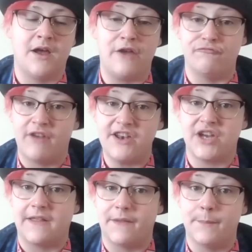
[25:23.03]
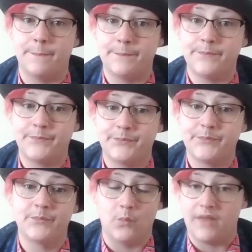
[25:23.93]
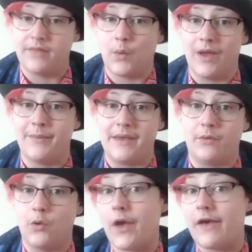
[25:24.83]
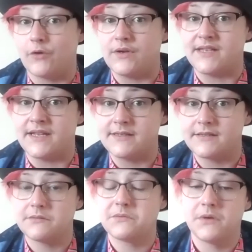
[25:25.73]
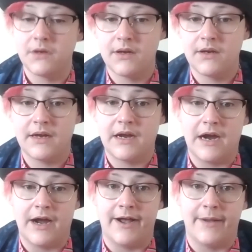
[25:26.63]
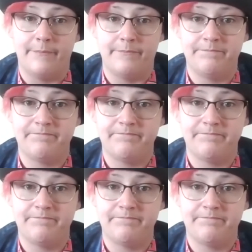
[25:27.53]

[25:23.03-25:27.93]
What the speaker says: enriching them with queer people, queer voices. So